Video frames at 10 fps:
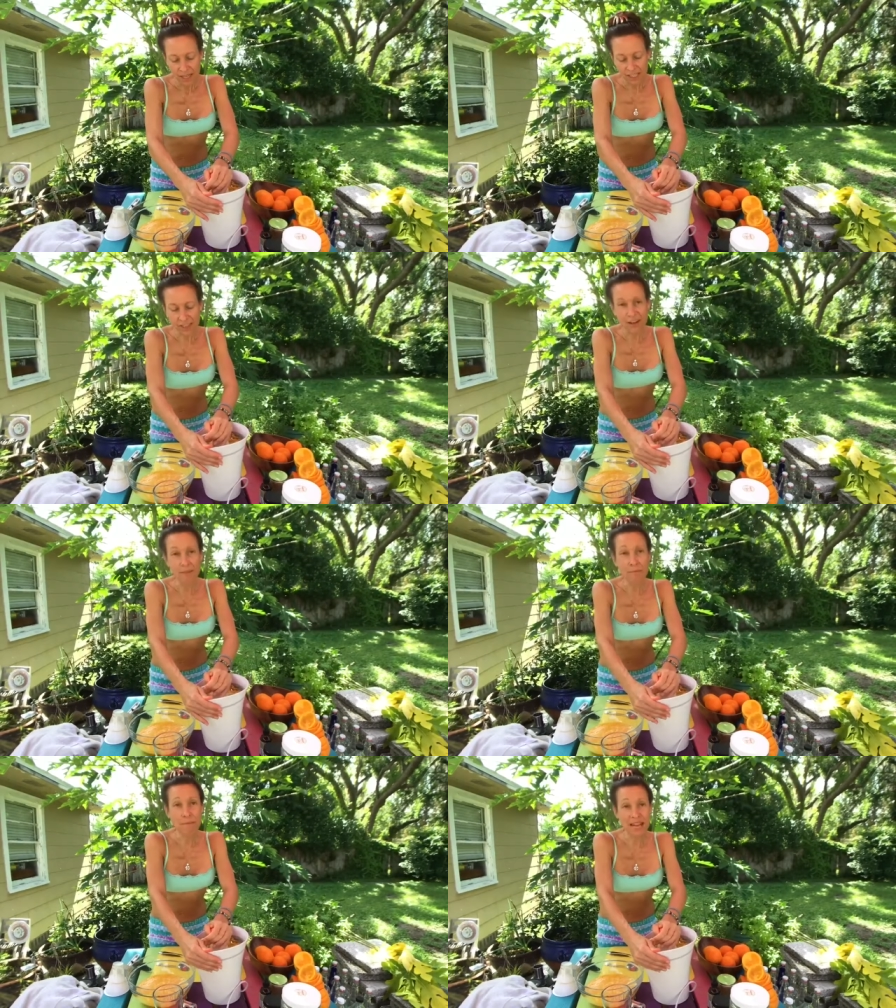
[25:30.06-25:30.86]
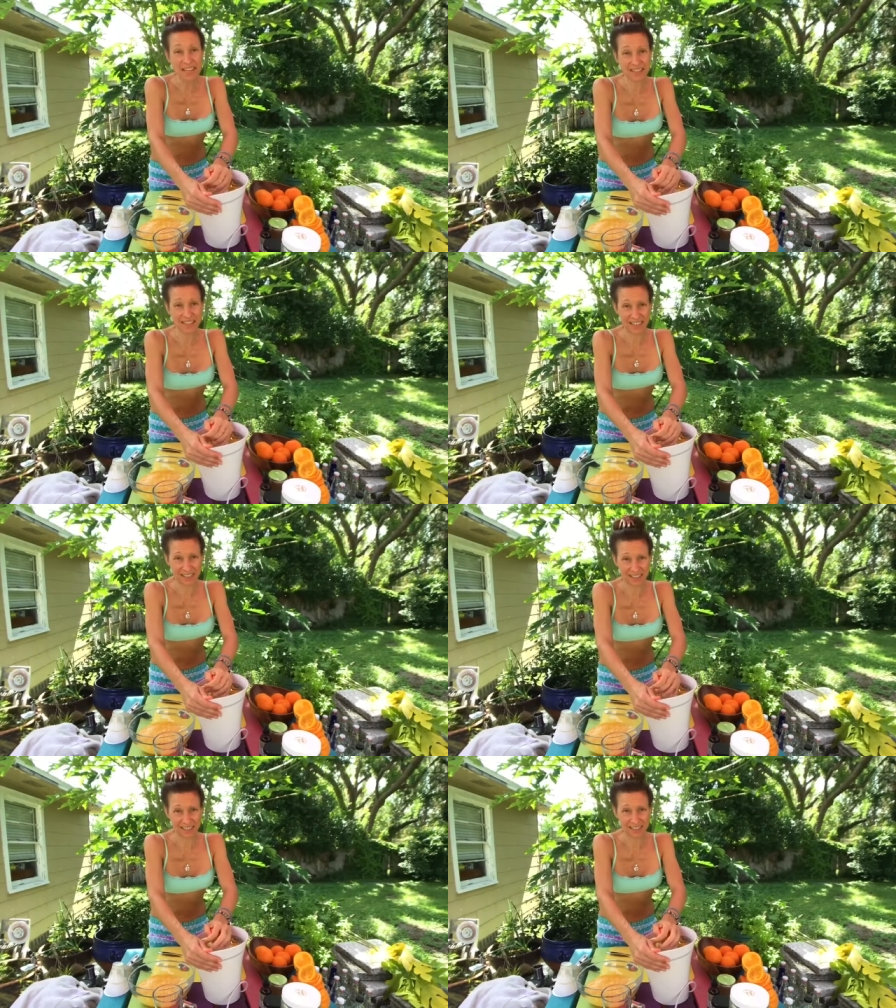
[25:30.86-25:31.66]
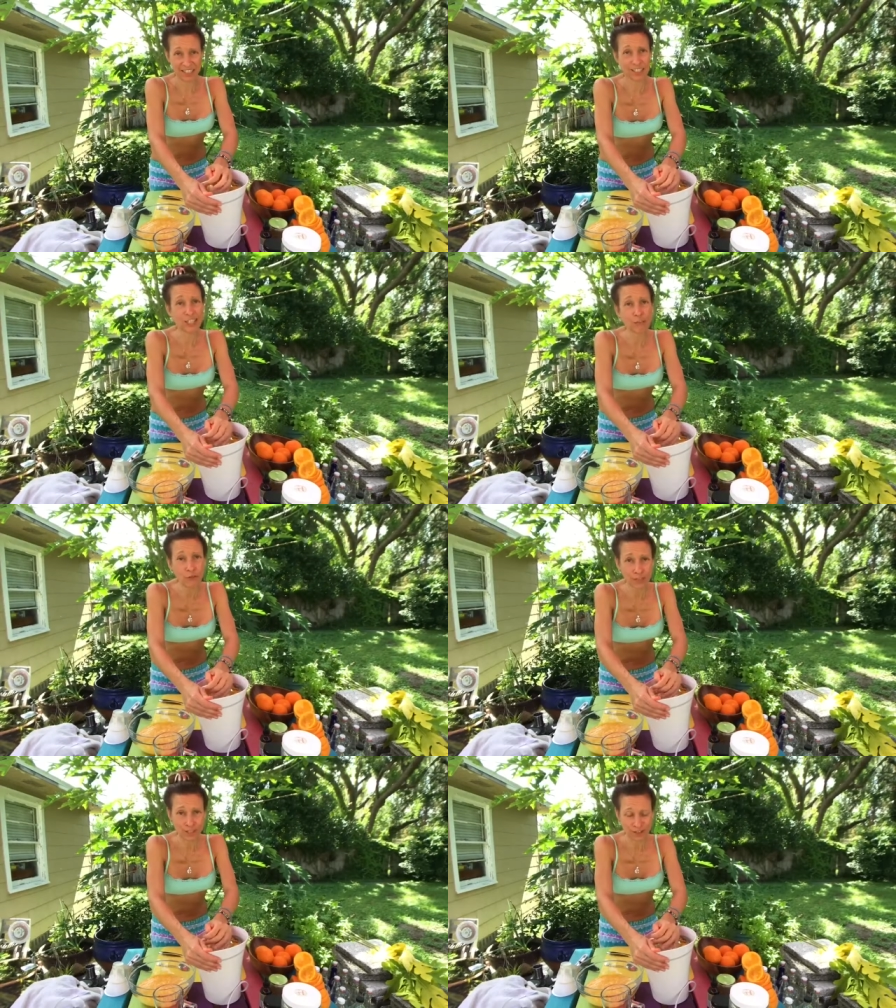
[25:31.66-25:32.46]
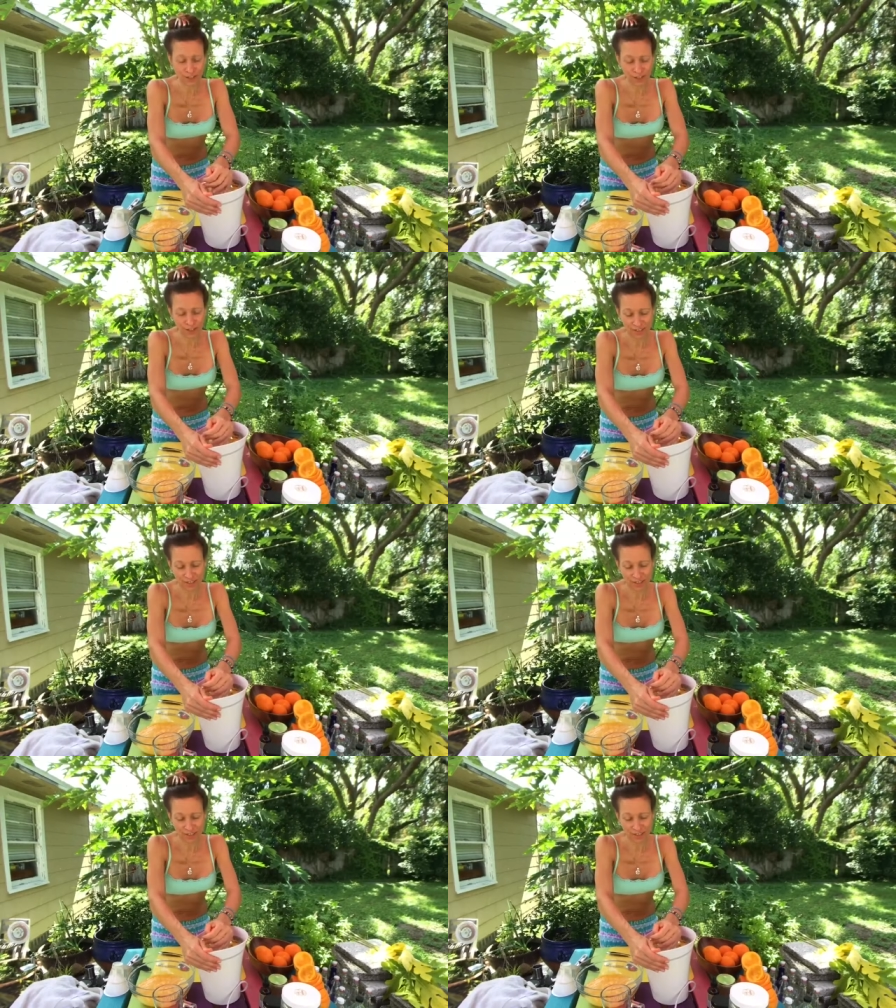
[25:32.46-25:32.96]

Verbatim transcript: It's amazing the difference